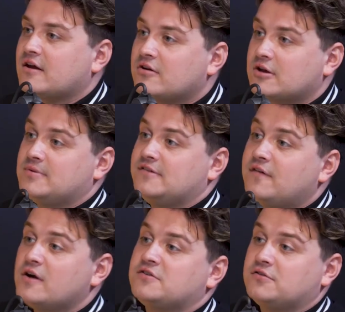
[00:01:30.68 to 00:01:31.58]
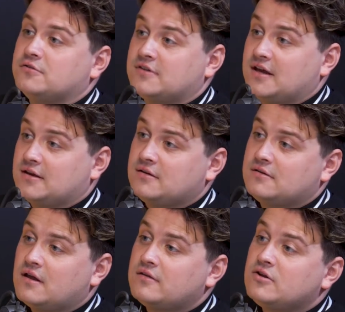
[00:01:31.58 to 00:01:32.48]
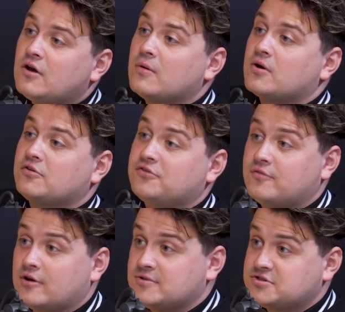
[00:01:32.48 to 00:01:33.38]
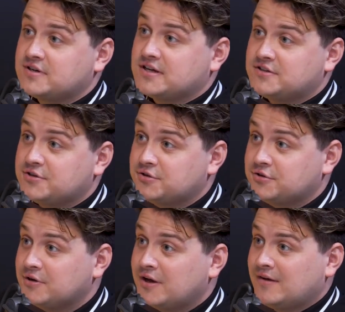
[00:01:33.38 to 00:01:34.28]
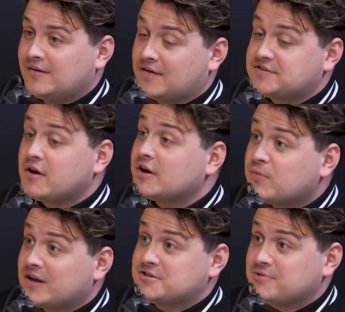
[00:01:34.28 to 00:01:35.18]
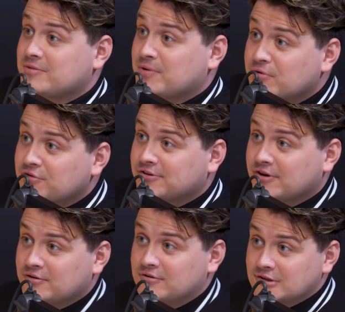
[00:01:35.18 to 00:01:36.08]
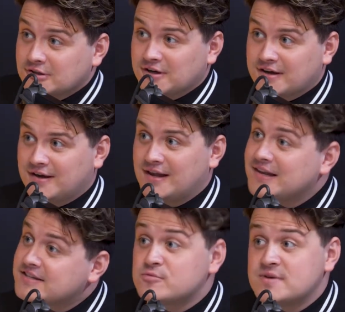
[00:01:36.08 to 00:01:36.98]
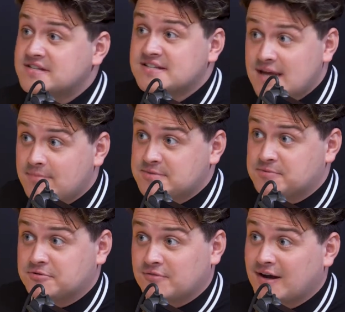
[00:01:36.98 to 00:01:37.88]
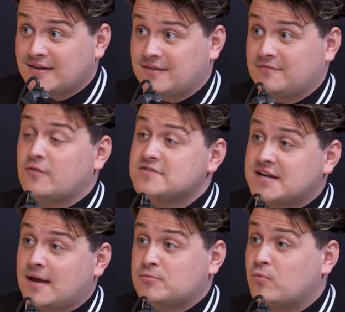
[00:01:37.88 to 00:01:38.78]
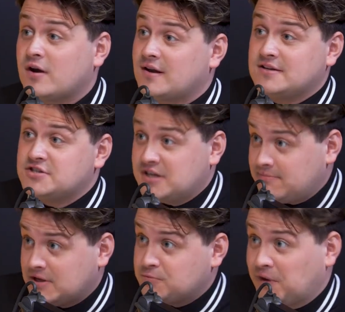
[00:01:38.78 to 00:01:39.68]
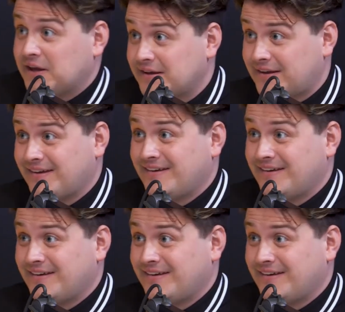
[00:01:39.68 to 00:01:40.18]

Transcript: incredibly functional, Dean, and, and you go across to Real Madrid, who have started well as well, but also look a little bit susceptible, right? They've obviously kept one clean sheet midweek